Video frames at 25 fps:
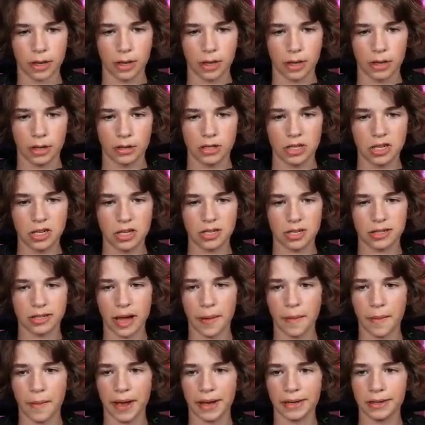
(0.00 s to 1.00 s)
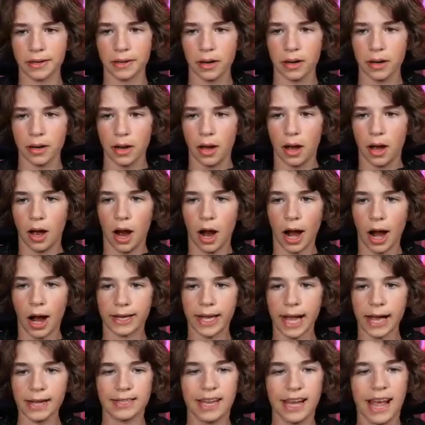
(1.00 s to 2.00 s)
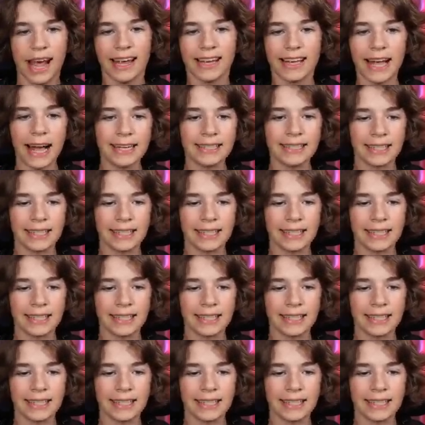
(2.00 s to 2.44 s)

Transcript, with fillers: GG's man. All right, guys, guys.